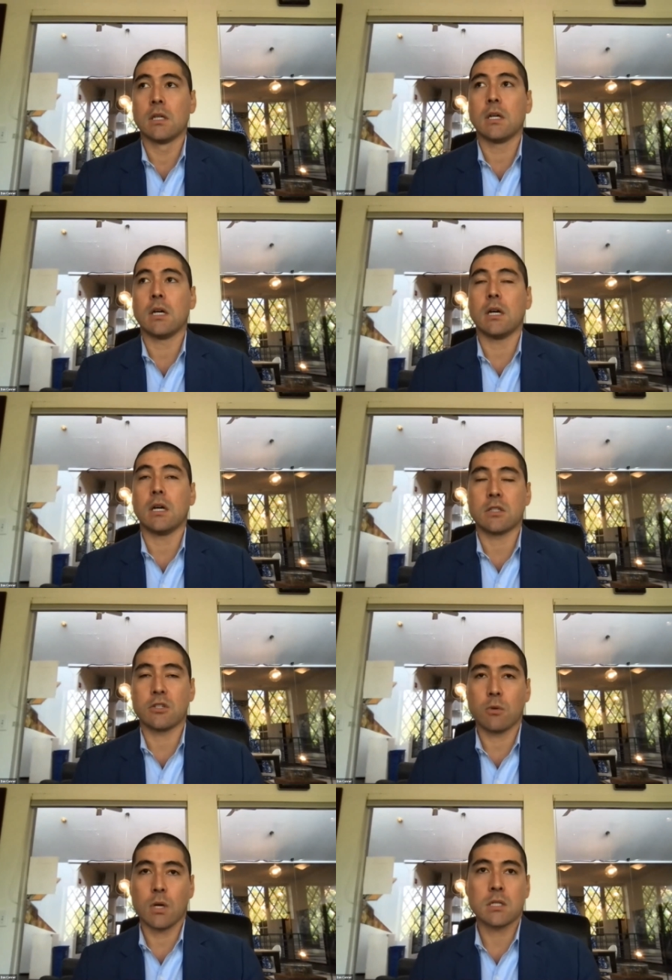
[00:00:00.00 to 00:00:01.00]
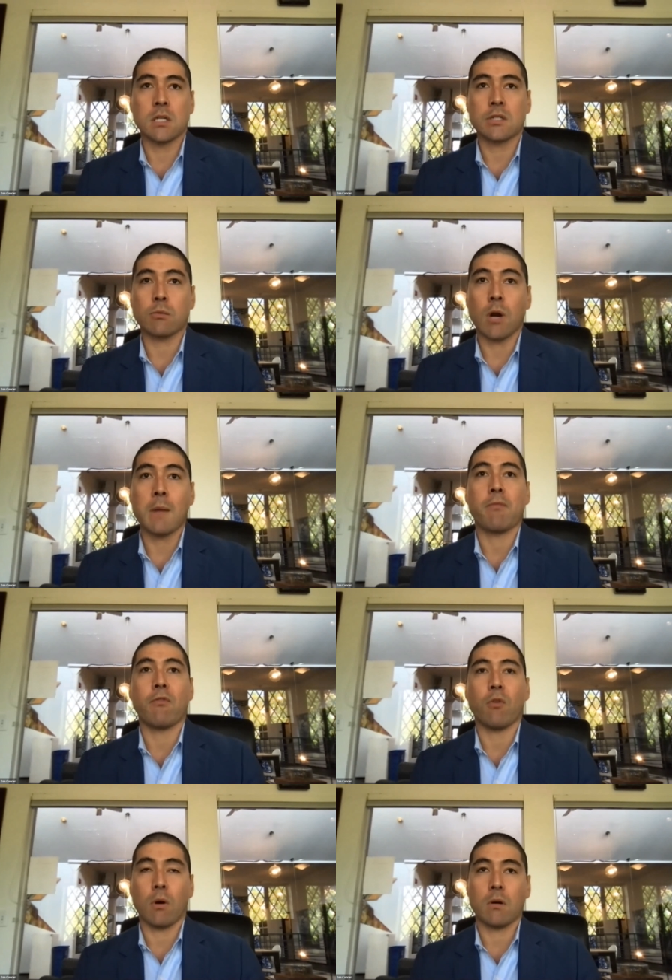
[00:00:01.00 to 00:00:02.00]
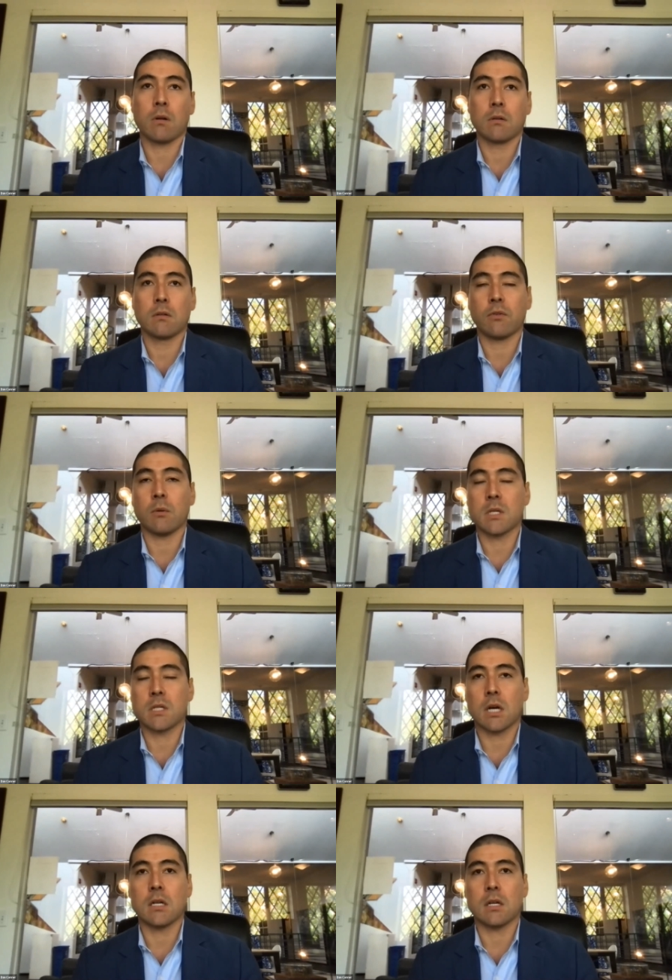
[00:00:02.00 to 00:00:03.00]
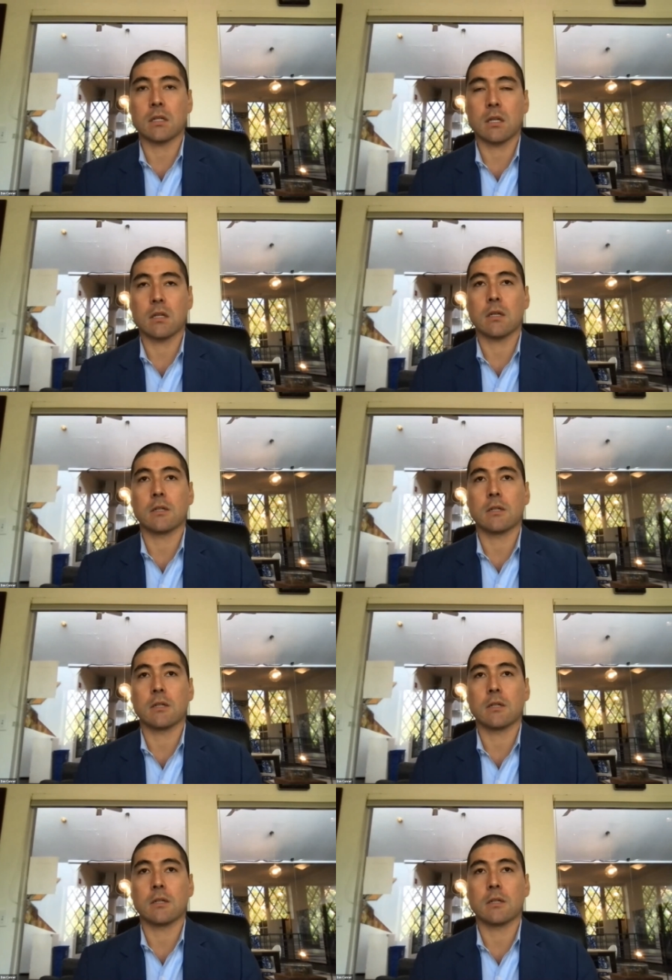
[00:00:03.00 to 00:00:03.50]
a situation that's ripe for misconduct, I think.